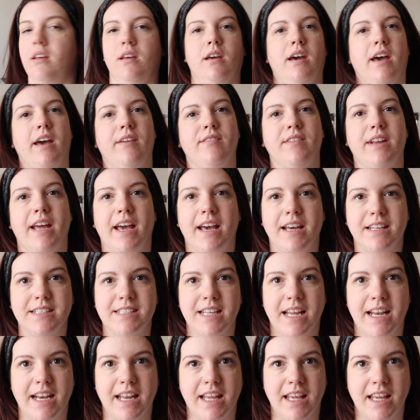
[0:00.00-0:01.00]
haven't had
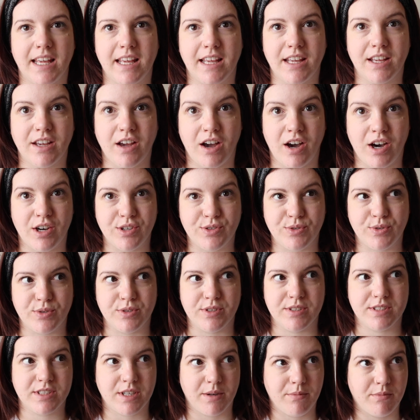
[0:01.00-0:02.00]
any card
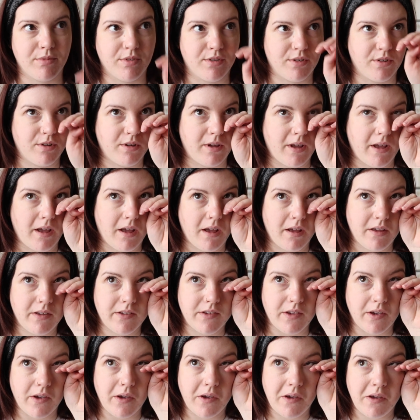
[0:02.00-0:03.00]
orders come through yet,
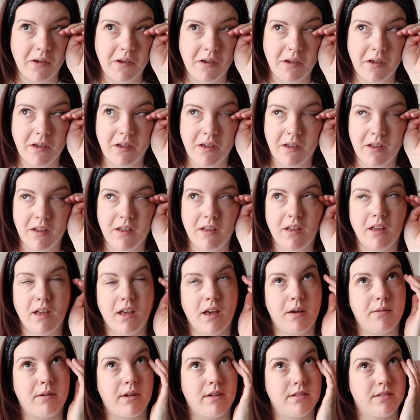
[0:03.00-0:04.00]
so
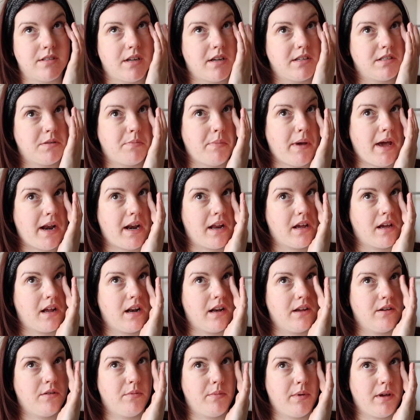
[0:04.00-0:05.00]
I'm now starting to panic a
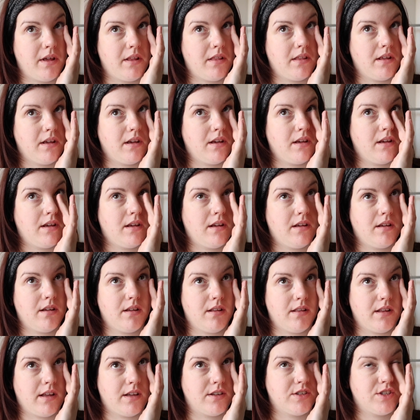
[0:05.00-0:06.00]
little bit that
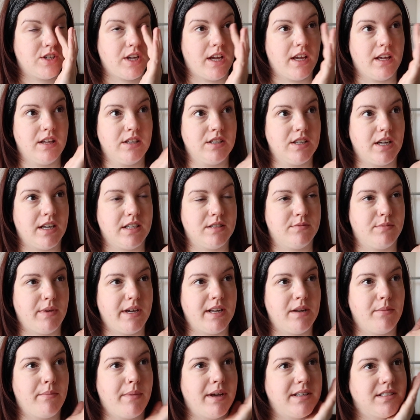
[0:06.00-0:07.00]
that change has
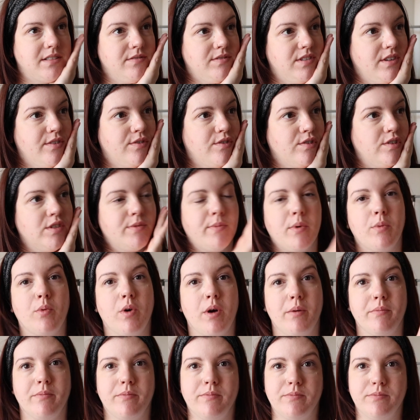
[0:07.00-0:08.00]
made a massive difference. But
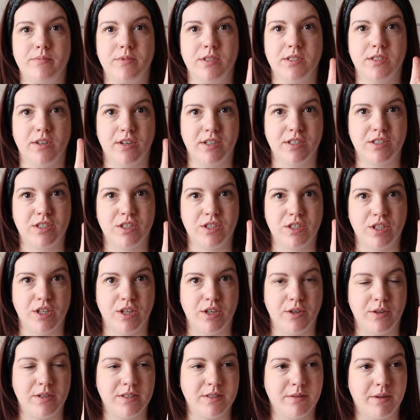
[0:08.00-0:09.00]
what I've decided to do
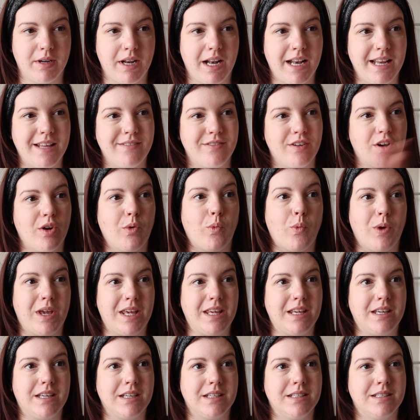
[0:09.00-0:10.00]
is I'm going to leave it a
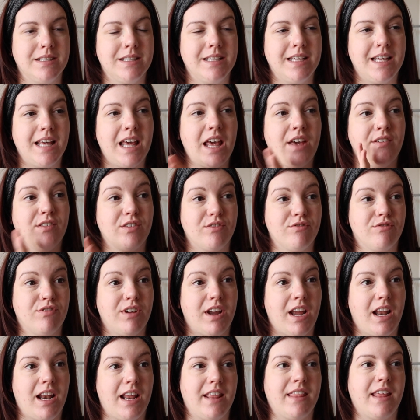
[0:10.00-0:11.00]
week. If it
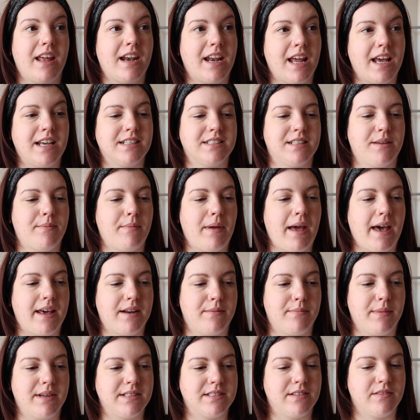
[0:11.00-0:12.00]
really then has had
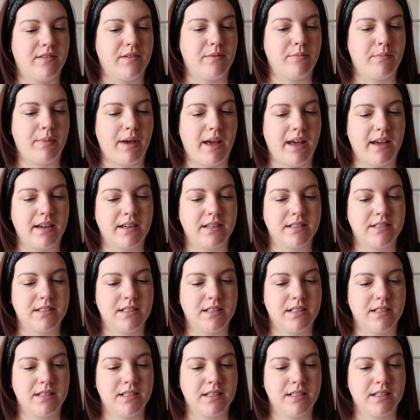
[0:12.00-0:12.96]
a massive impact,